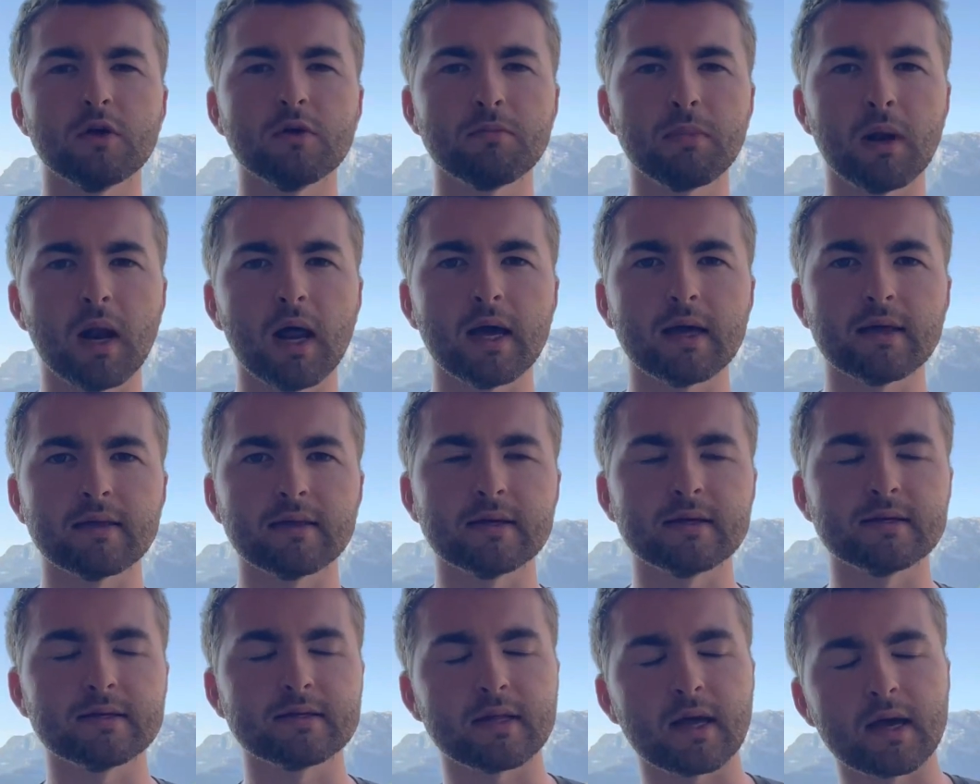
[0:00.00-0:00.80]
play
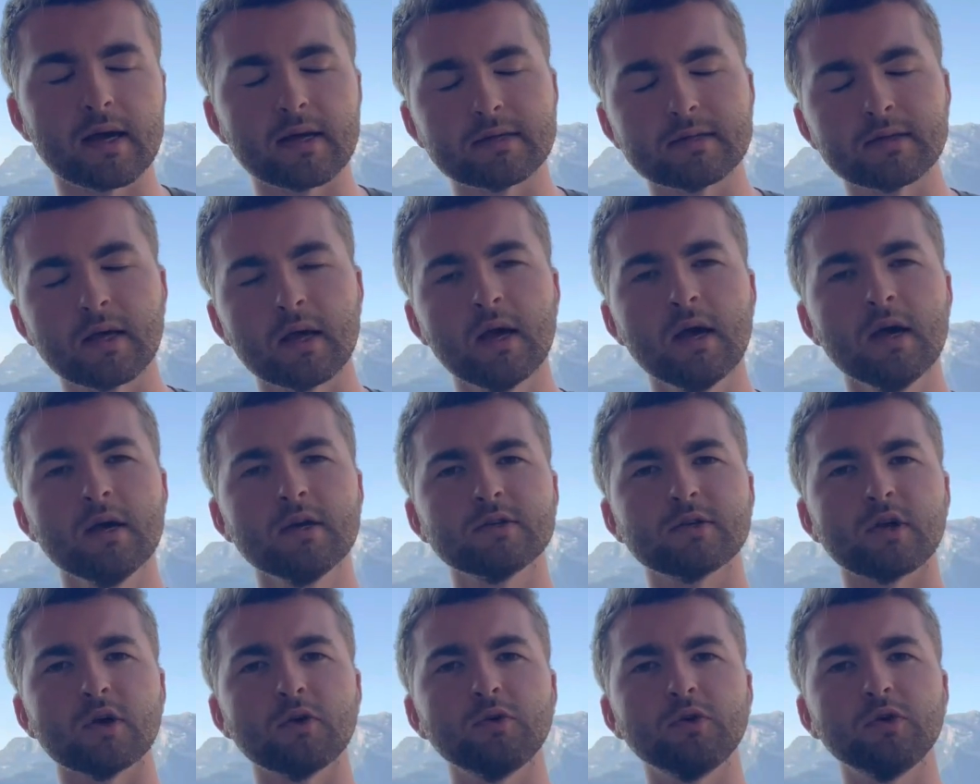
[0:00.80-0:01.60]
these days,
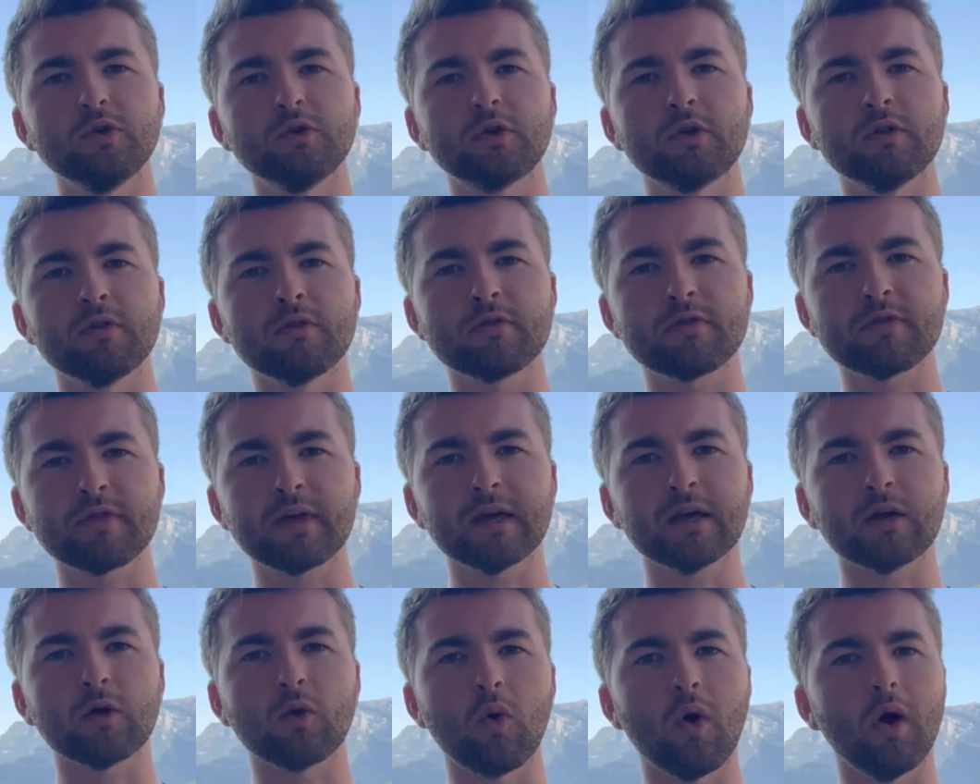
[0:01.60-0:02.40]
so you can
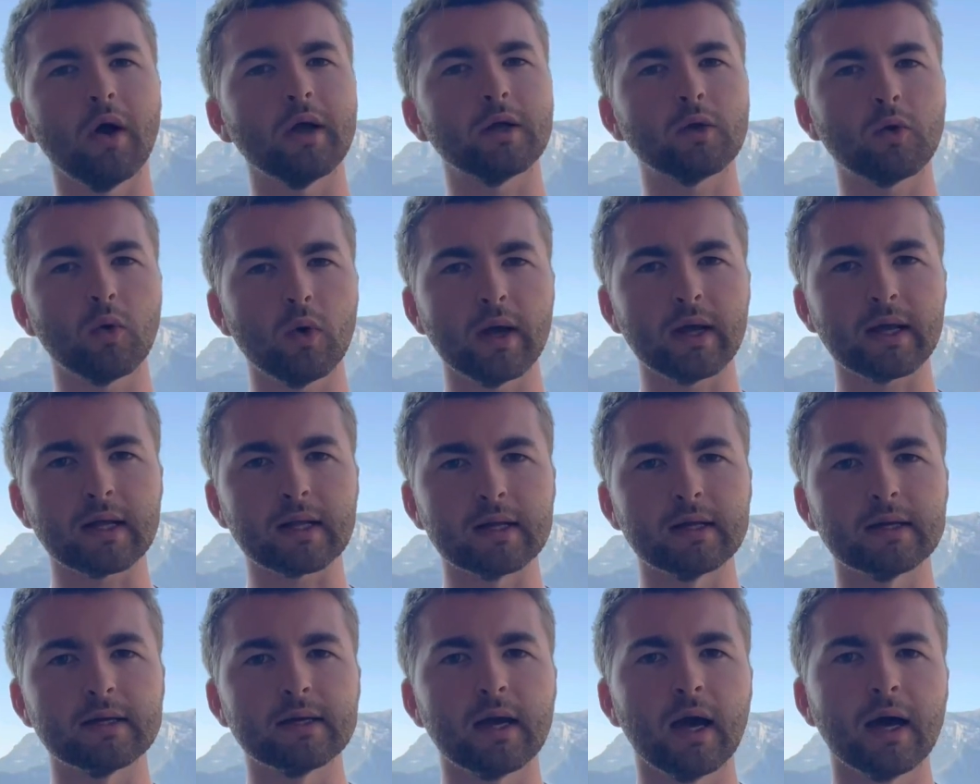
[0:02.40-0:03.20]
think quite
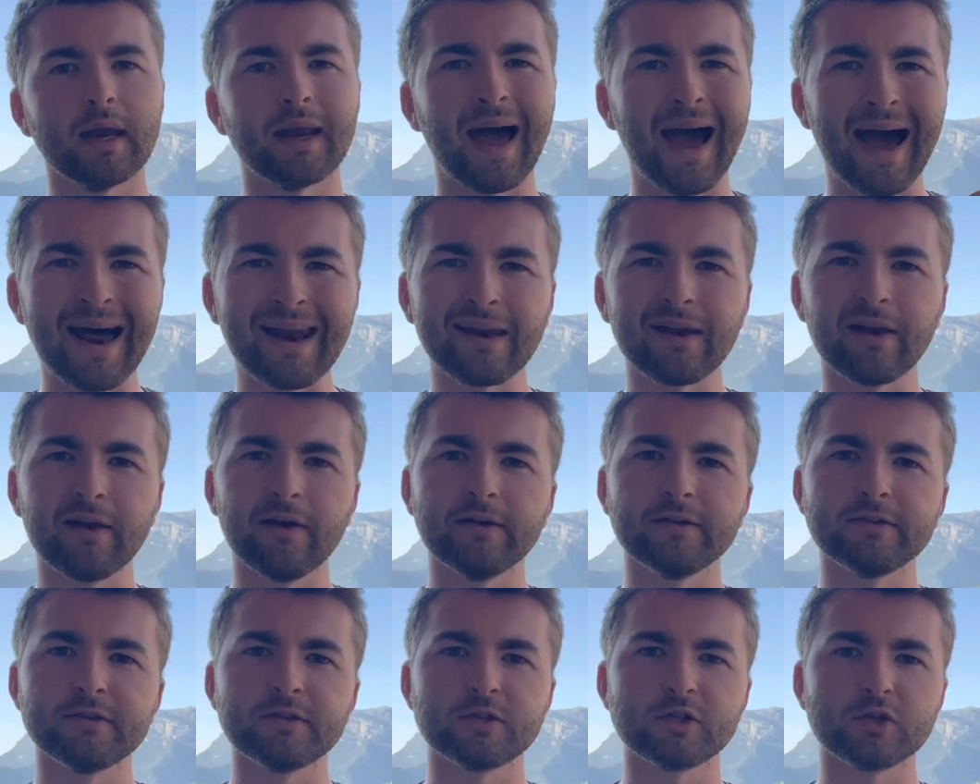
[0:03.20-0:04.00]
quickly and
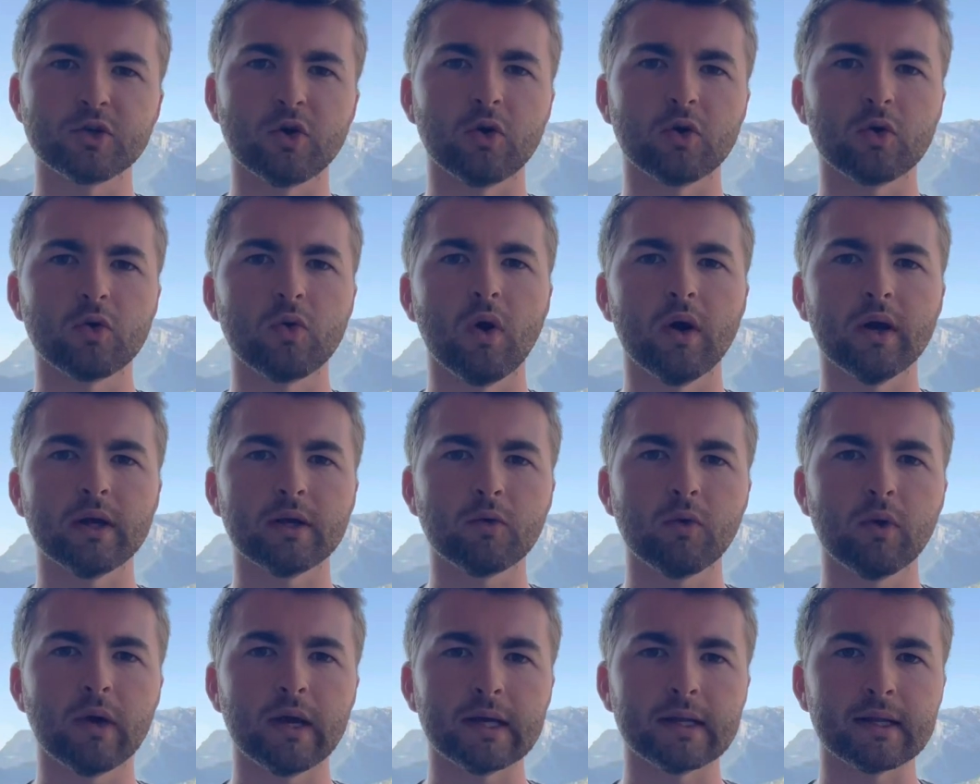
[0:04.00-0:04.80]
analyze the shot quite
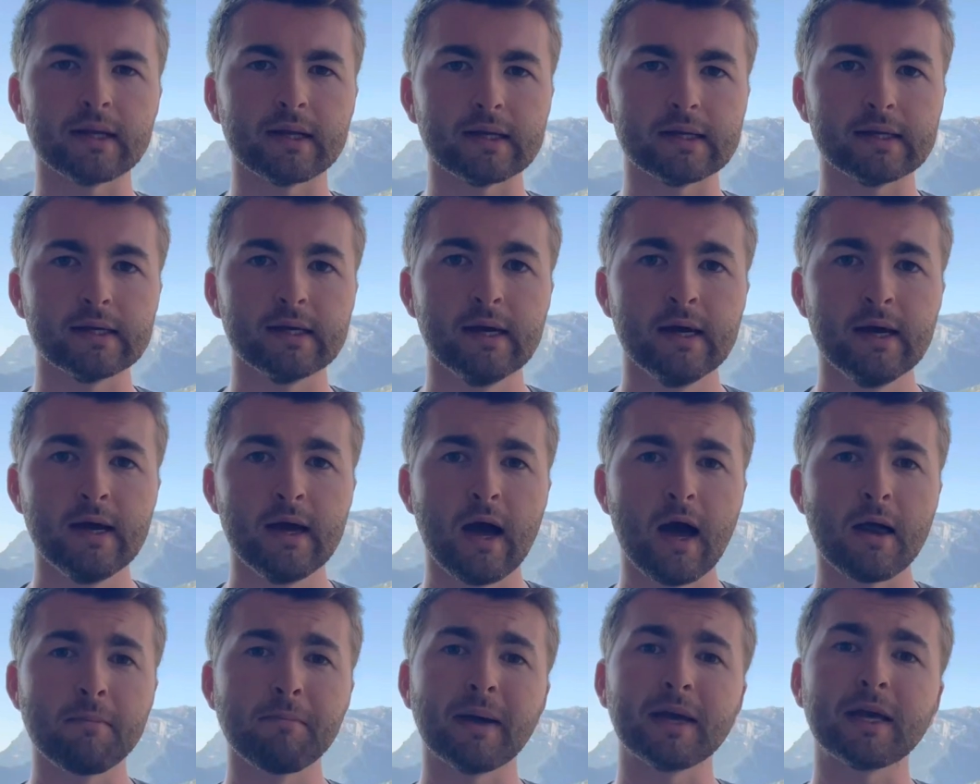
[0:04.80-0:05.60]
quickly
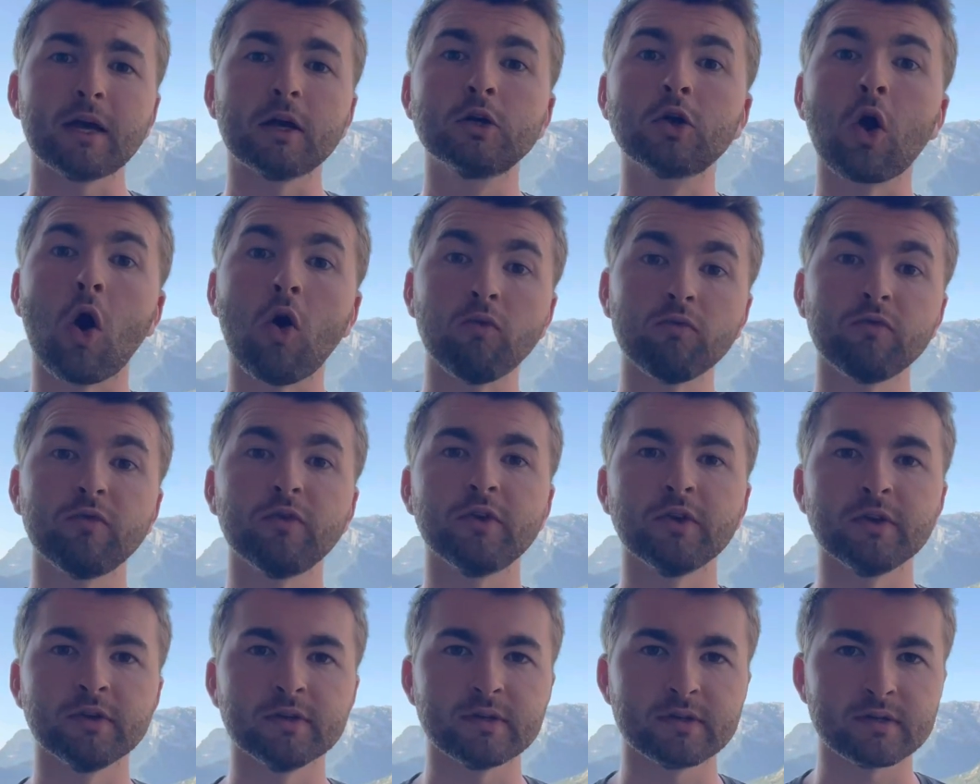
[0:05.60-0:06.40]
and make a
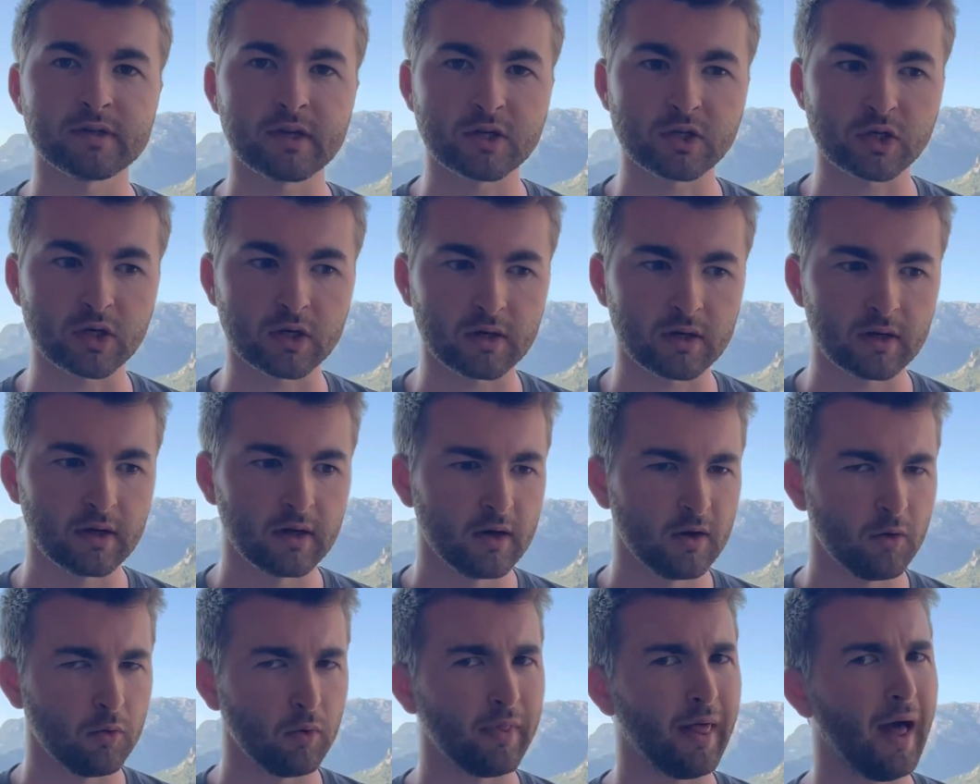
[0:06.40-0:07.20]
confident decision
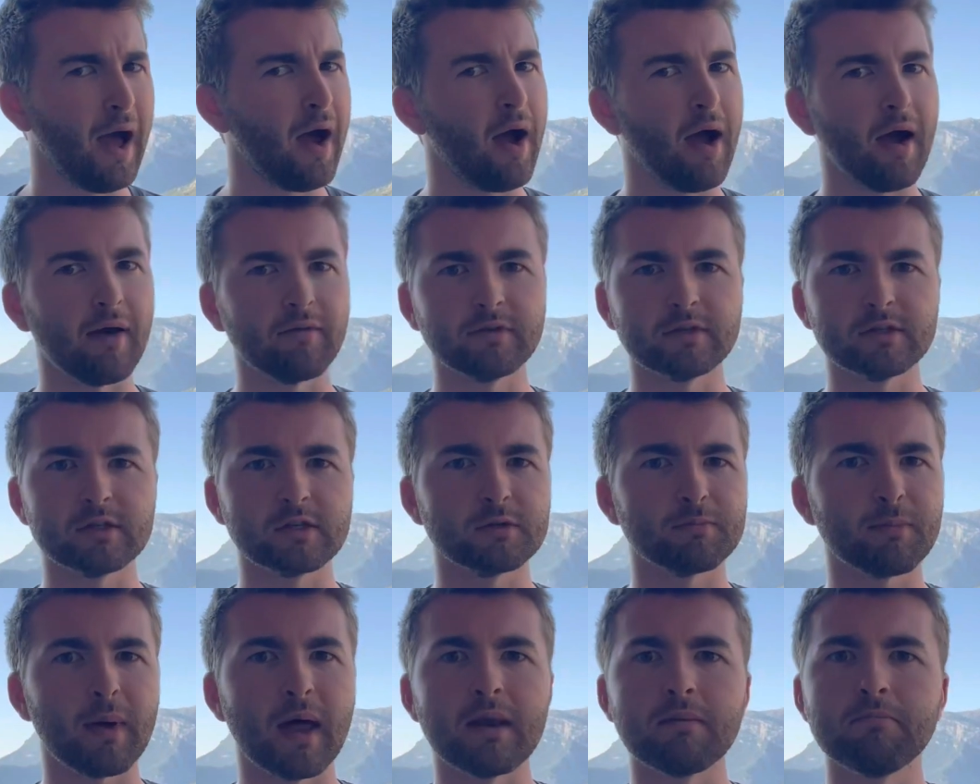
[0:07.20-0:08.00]
without having to
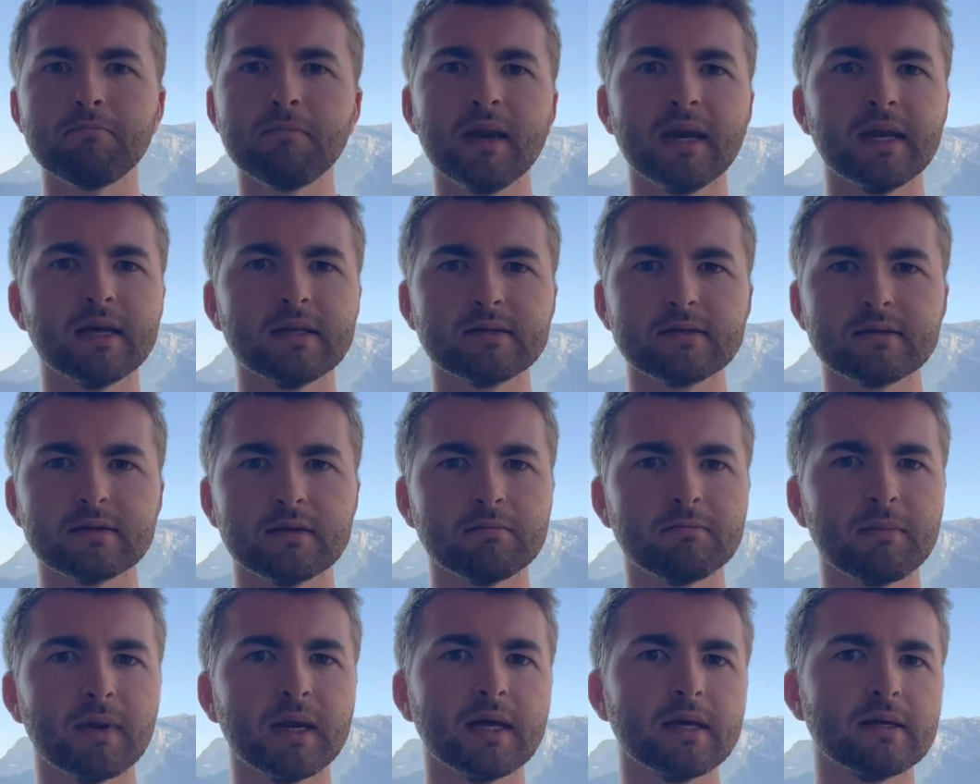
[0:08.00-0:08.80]
spend minutes
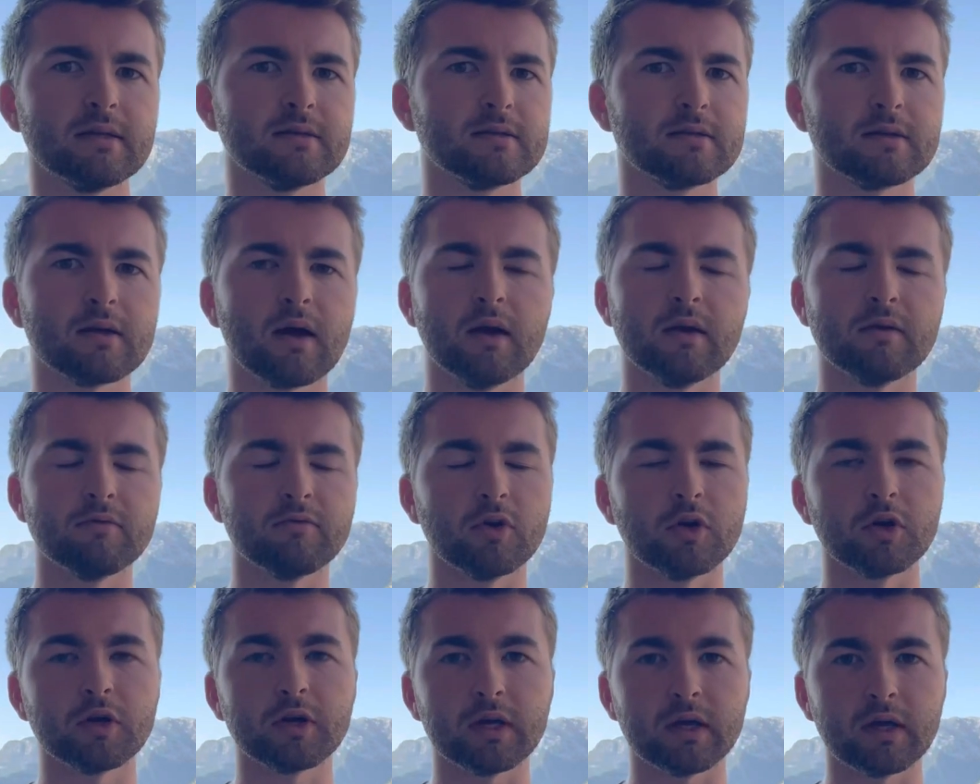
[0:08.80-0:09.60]
and minutes kind of
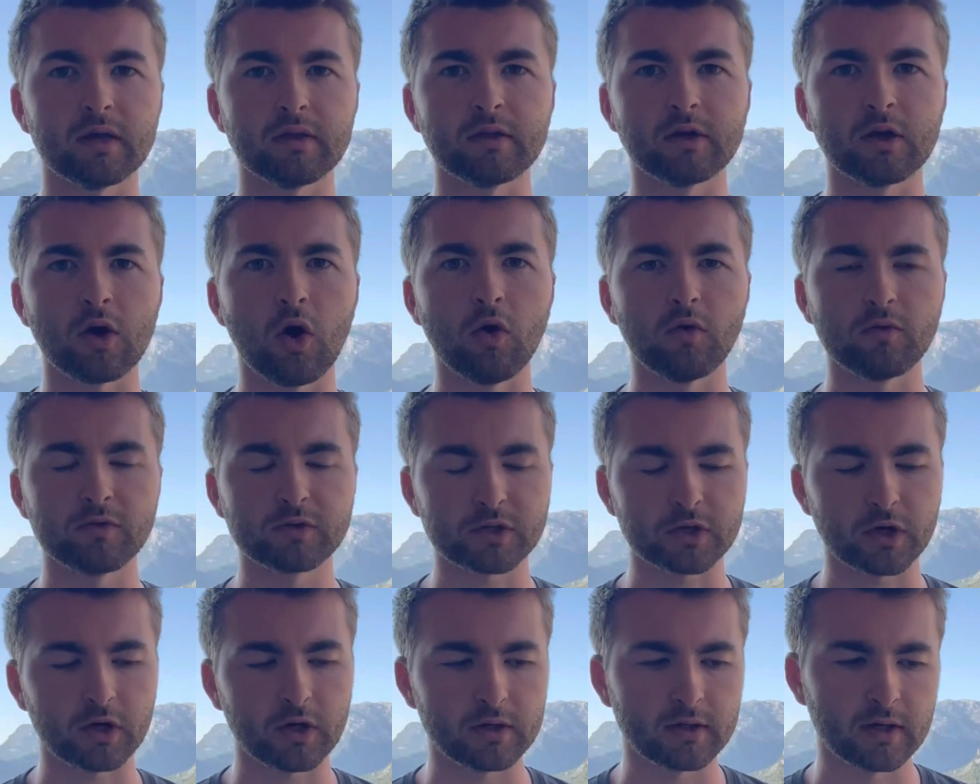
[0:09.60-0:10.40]
looking at the golf
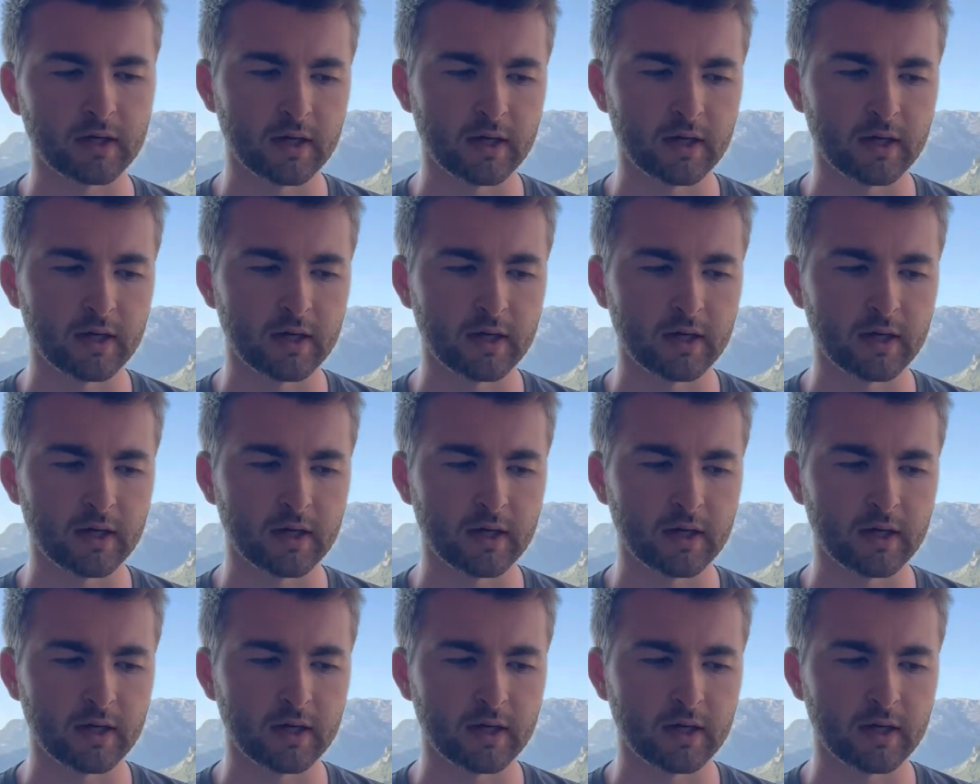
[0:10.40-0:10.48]
shot.